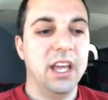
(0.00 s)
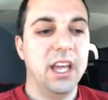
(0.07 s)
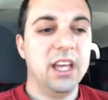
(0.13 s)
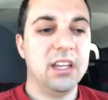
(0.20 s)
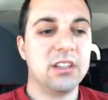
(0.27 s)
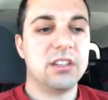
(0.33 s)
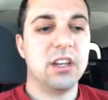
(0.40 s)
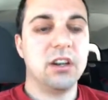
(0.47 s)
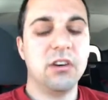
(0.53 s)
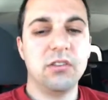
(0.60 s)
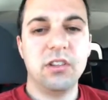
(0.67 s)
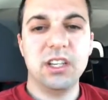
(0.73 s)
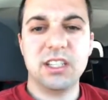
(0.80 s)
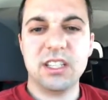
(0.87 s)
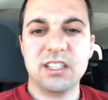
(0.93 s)
And so
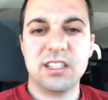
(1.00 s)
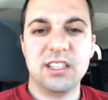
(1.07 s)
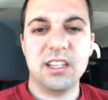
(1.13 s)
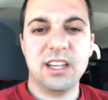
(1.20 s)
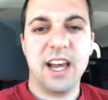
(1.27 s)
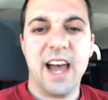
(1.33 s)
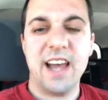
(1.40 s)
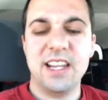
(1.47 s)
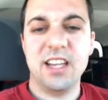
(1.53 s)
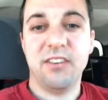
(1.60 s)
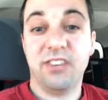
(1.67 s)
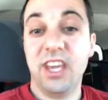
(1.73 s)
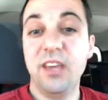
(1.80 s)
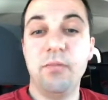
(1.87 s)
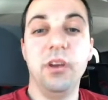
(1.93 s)
this is the idea
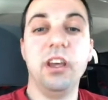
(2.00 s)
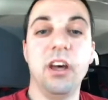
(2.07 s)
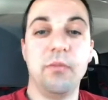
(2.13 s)
of keeping